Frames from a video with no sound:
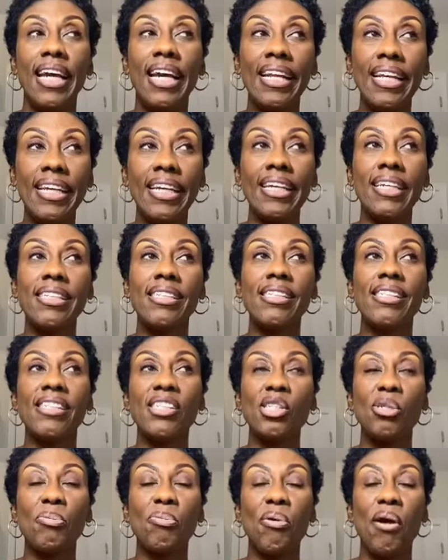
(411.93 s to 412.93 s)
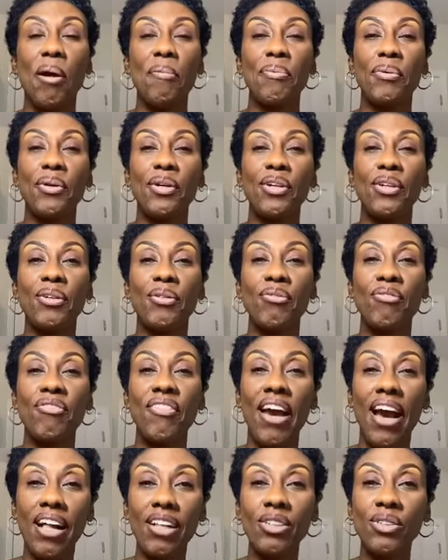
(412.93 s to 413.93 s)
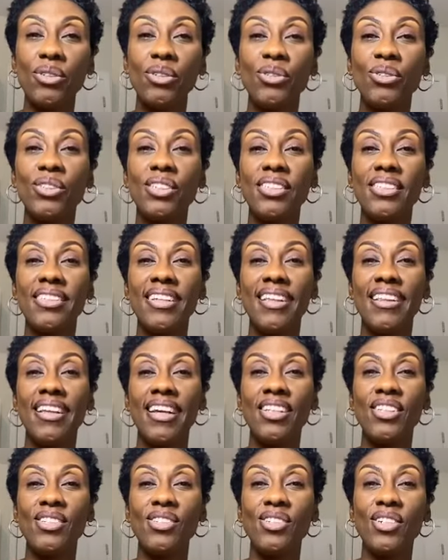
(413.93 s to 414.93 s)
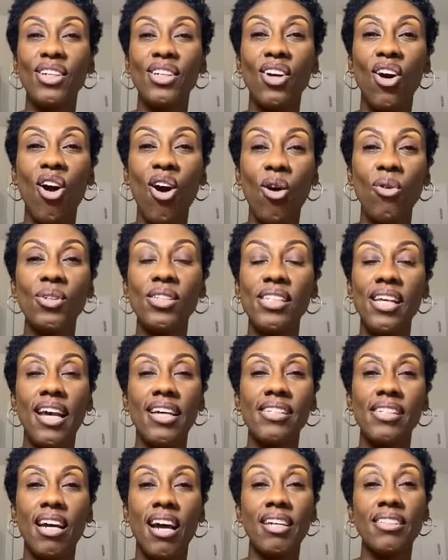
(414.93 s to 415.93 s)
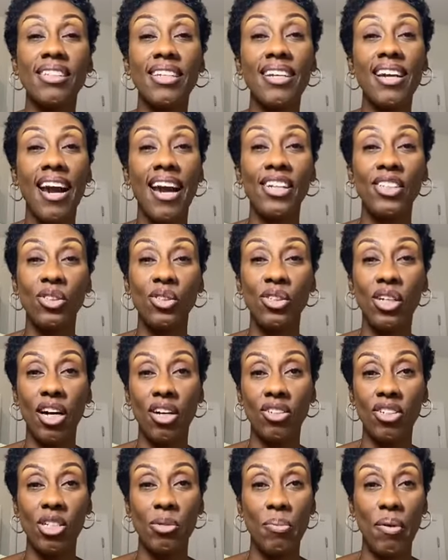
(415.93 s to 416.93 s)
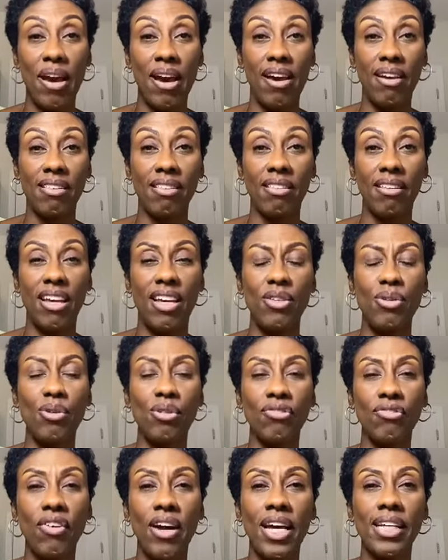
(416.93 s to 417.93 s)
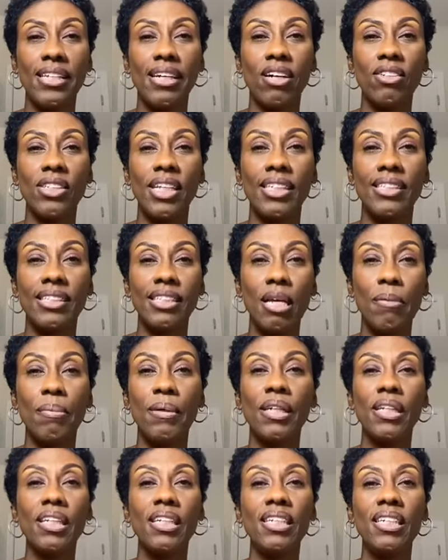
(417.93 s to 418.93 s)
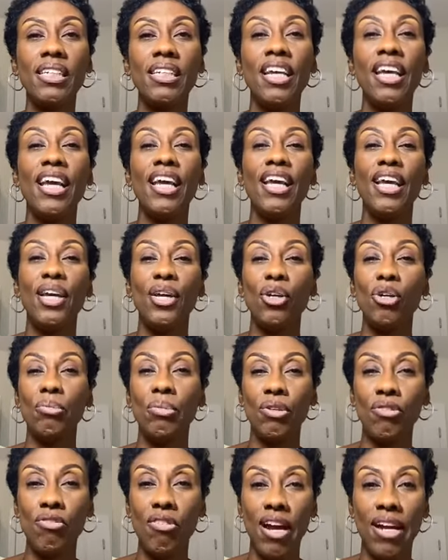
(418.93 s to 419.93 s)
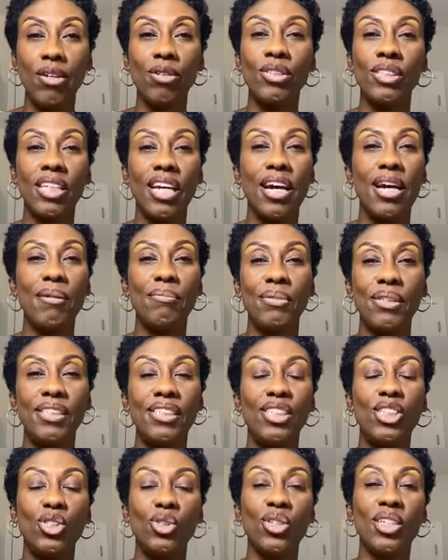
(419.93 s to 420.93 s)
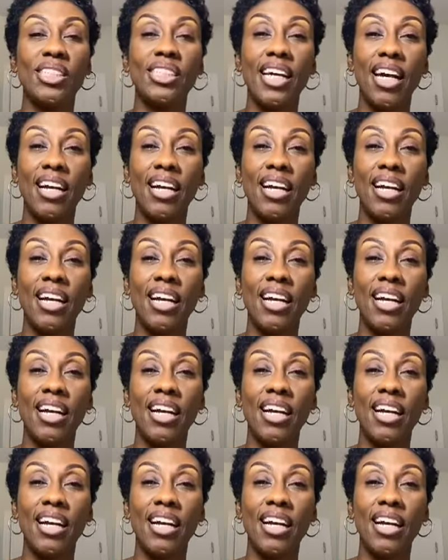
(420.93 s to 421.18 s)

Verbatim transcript: etiquettes, the proper values, then you can always ask God to guide you down this path. And you'll find out that typically He'll be right on time to teach you